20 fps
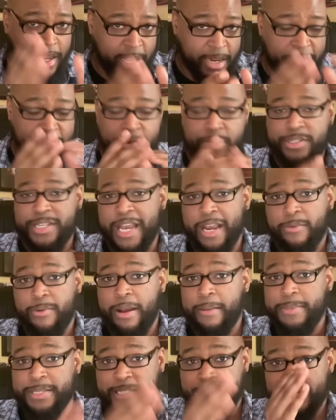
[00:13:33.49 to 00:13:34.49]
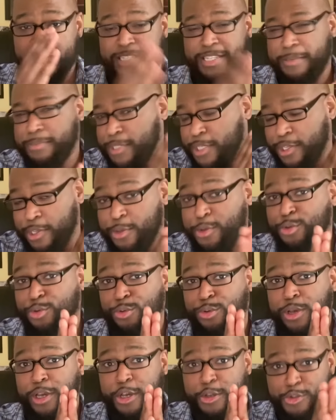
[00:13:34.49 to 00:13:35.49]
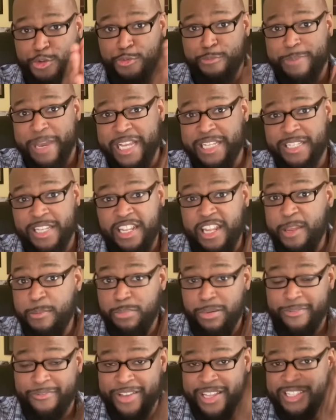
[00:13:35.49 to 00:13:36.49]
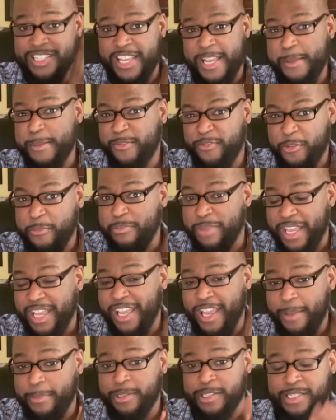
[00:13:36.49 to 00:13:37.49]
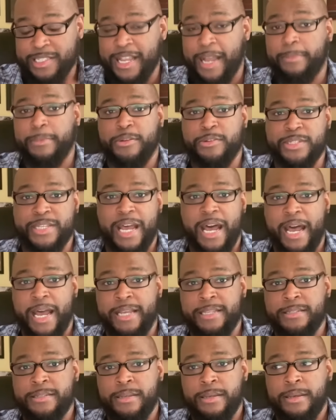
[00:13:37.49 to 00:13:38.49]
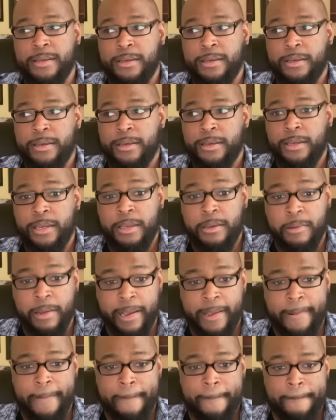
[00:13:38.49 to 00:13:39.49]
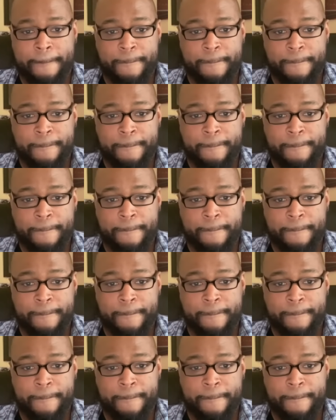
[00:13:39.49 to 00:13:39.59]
And if you're Zac Robinson, it's up to you to basically prevent teams from being able to stop those guys, right?